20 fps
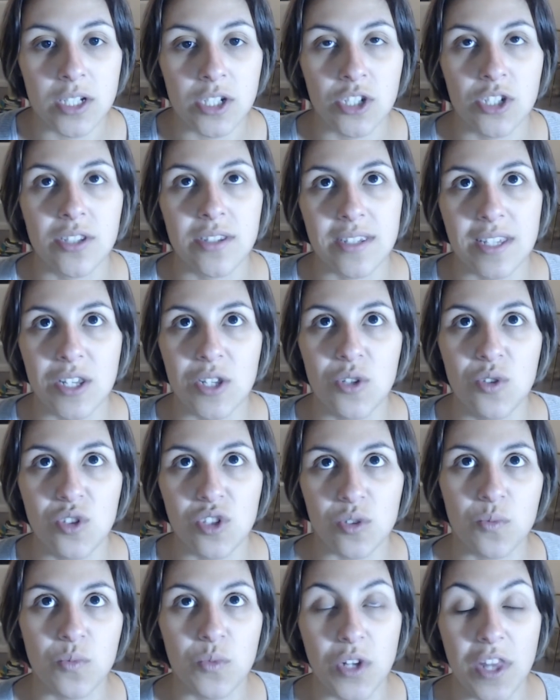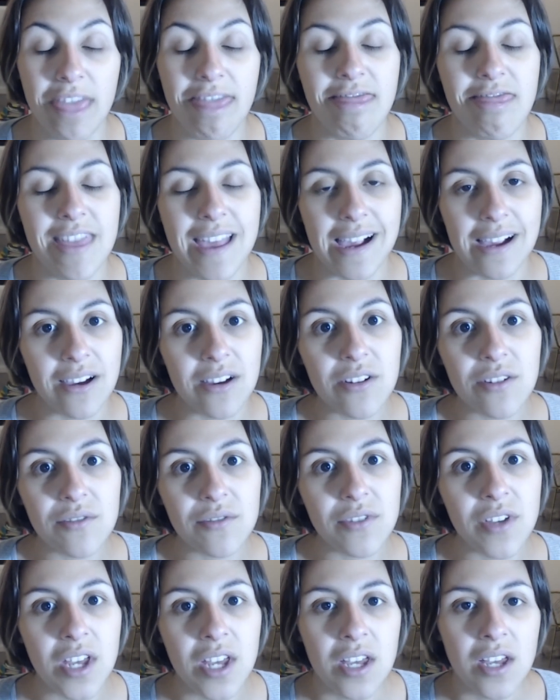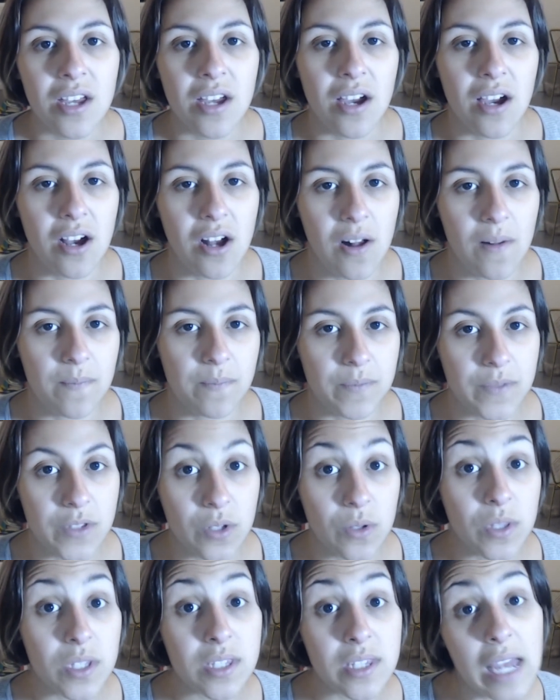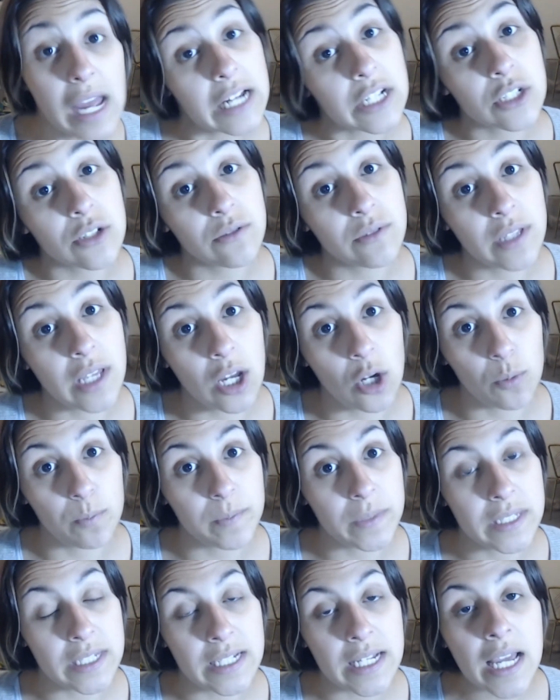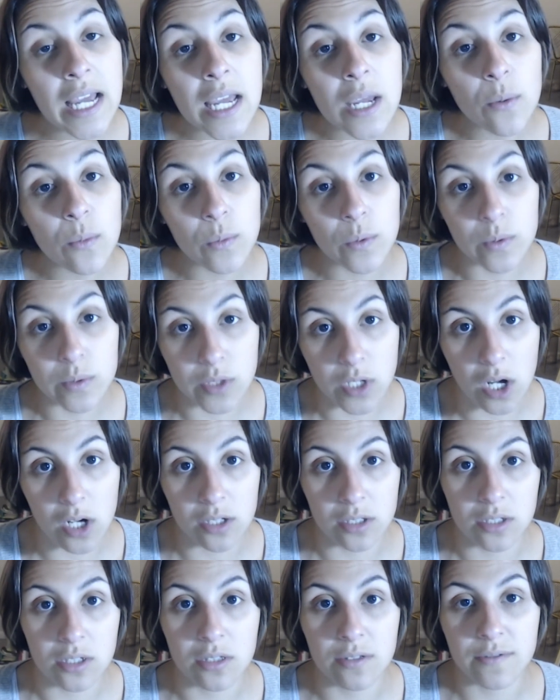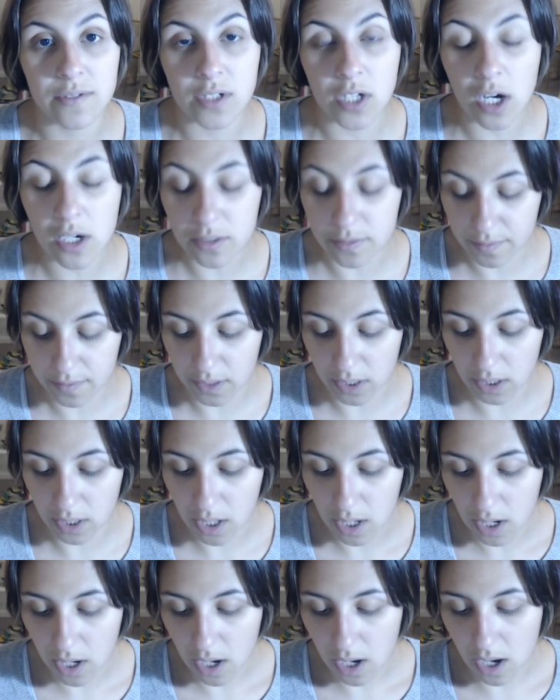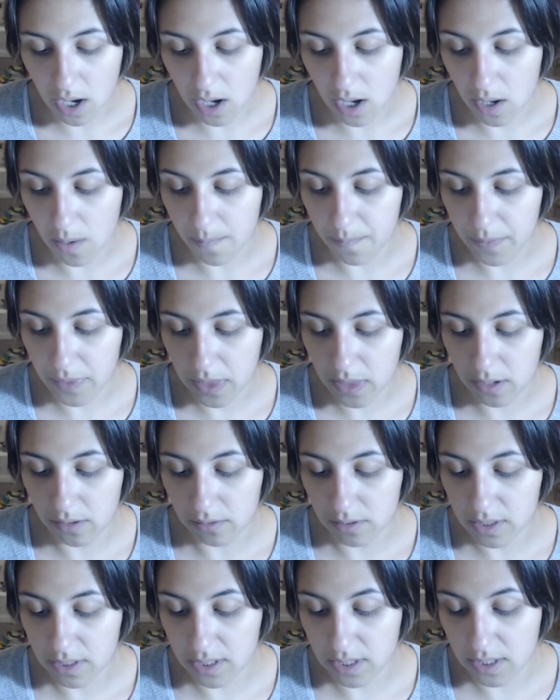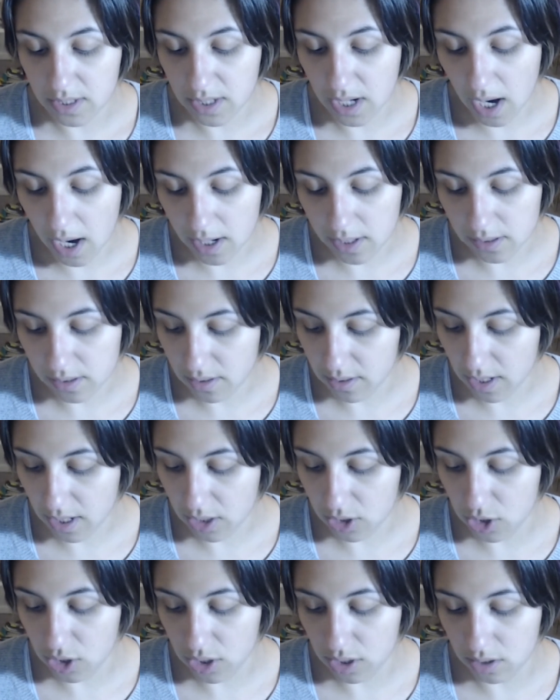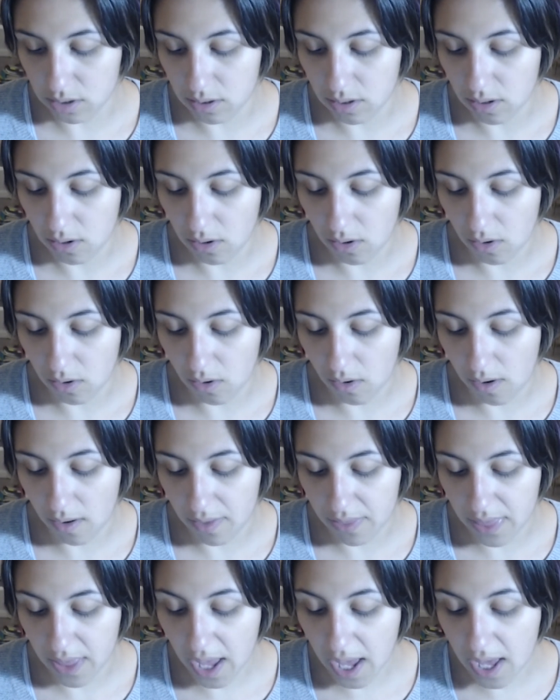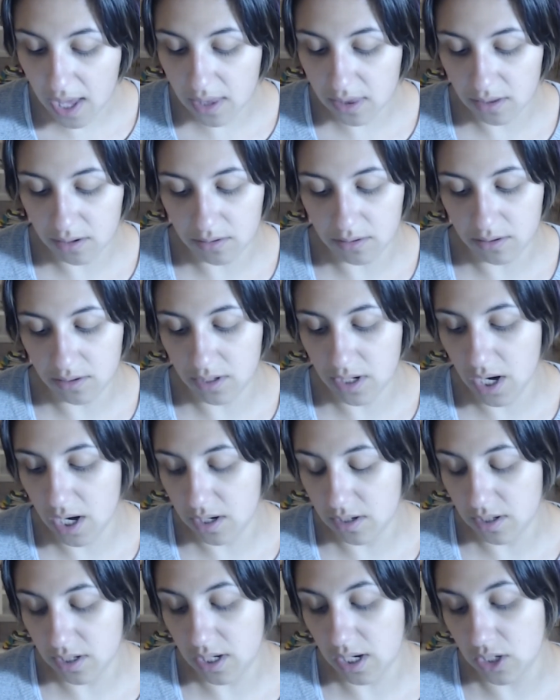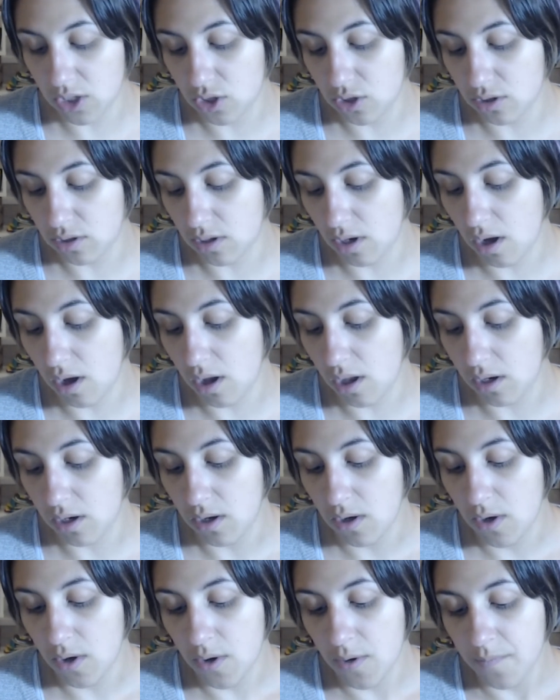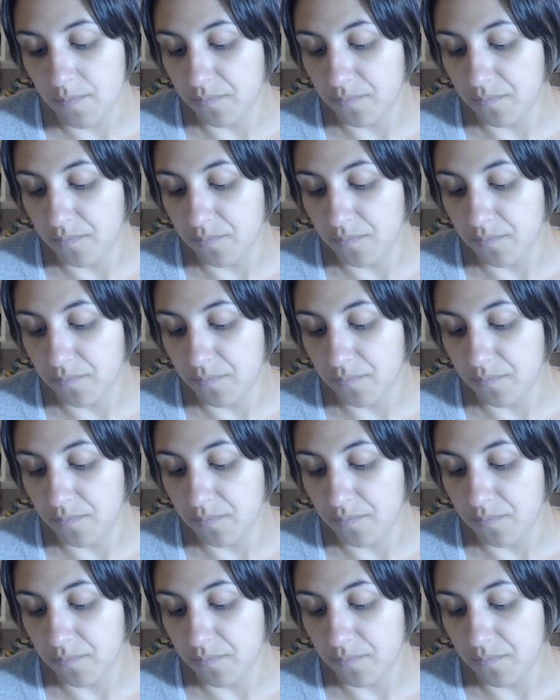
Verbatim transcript: questions that you just wouldn't think of. Um, so this actually really helped me today when we were talking to the photographer. Um, an entire section on that. There's entire sections on